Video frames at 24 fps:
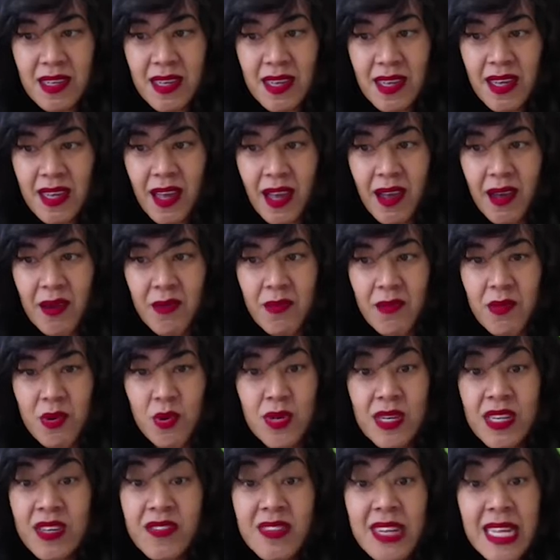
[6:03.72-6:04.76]
who
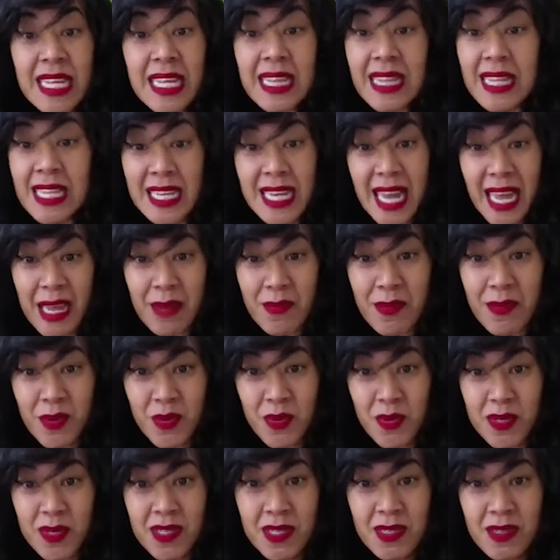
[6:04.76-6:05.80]
lived in the
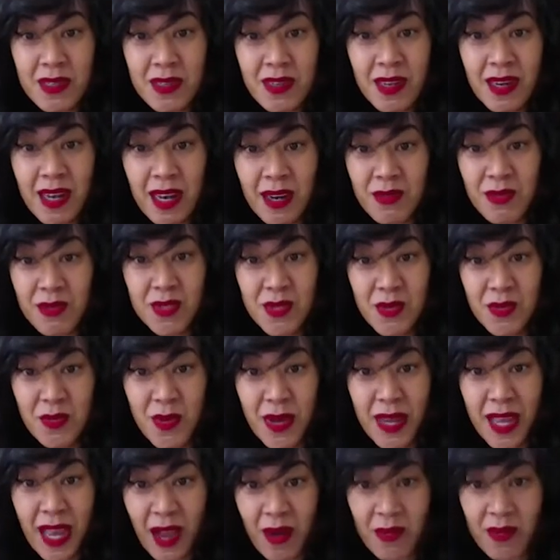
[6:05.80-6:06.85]
neighborhood close to
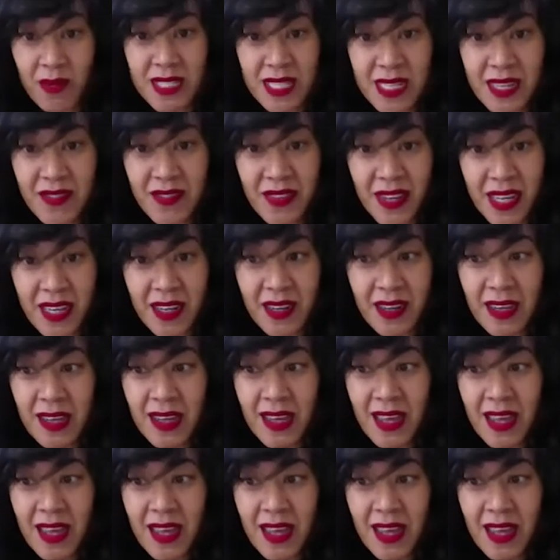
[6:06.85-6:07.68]
where I was living.